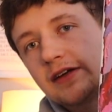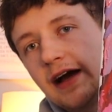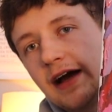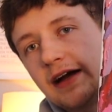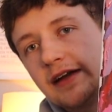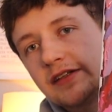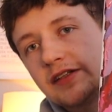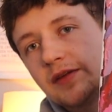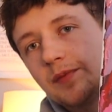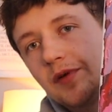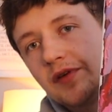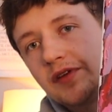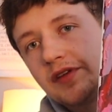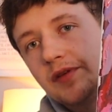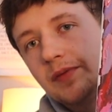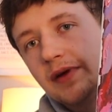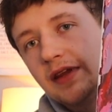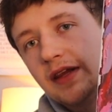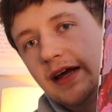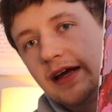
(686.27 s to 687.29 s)
are kind of supposed
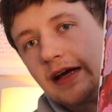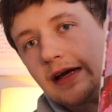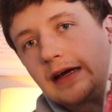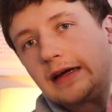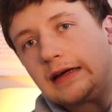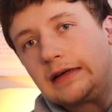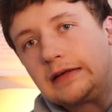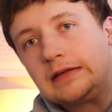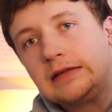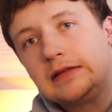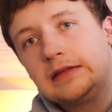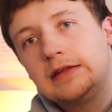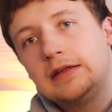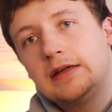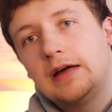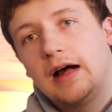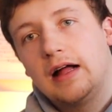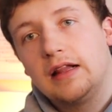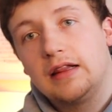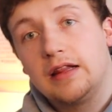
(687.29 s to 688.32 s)
to be like
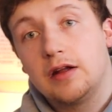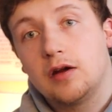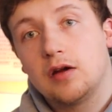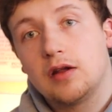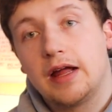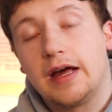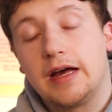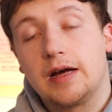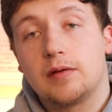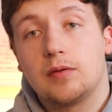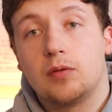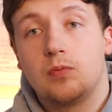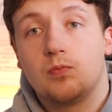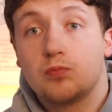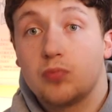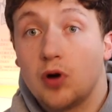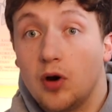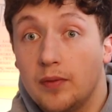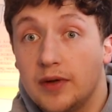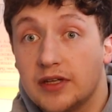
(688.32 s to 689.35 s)
a little like
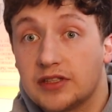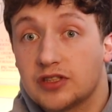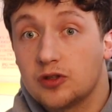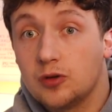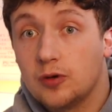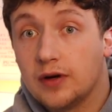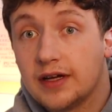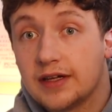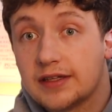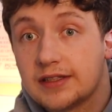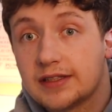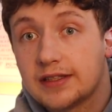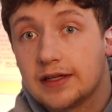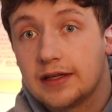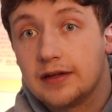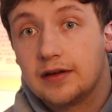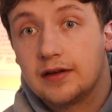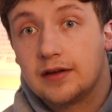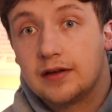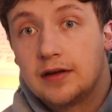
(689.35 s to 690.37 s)
promiscuous
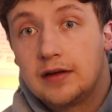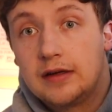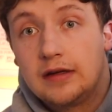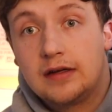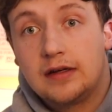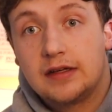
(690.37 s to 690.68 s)
and